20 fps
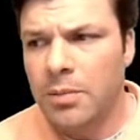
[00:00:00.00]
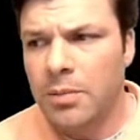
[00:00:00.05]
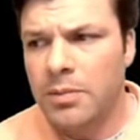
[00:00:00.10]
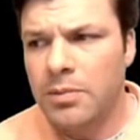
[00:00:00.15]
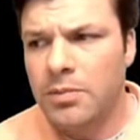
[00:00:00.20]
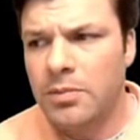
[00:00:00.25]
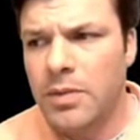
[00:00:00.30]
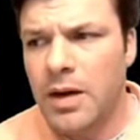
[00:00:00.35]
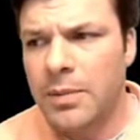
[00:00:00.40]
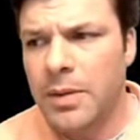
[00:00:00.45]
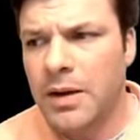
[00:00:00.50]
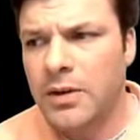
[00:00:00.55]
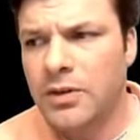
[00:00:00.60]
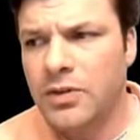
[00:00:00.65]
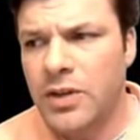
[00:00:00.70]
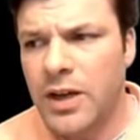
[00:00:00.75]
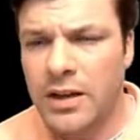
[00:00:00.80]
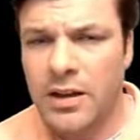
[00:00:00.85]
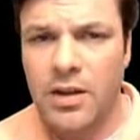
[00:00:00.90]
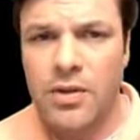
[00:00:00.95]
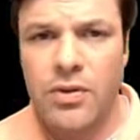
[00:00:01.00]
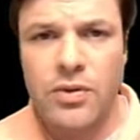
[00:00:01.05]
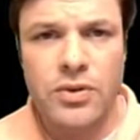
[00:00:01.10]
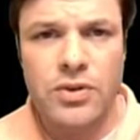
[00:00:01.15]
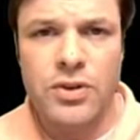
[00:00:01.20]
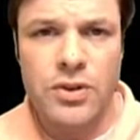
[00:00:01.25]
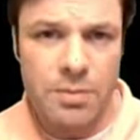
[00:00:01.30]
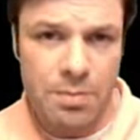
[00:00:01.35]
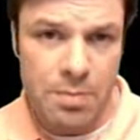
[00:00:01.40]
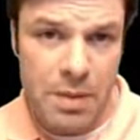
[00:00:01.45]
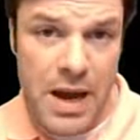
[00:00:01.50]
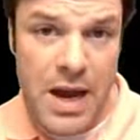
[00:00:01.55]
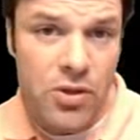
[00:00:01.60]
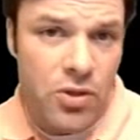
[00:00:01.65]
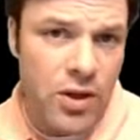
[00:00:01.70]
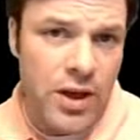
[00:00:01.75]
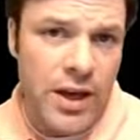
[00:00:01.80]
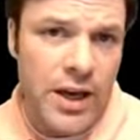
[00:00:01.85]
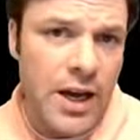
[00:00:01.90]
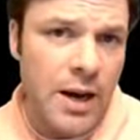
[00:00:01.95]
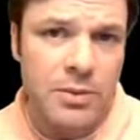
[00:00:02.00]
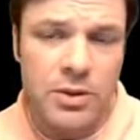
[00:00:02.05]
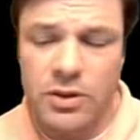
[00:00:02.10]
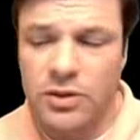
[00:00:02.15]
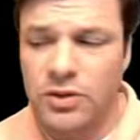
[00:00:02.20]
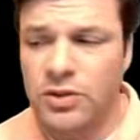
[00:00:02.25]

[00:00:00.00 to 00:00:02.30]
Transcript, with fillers: Um, I'm not saying that this is a bad thing.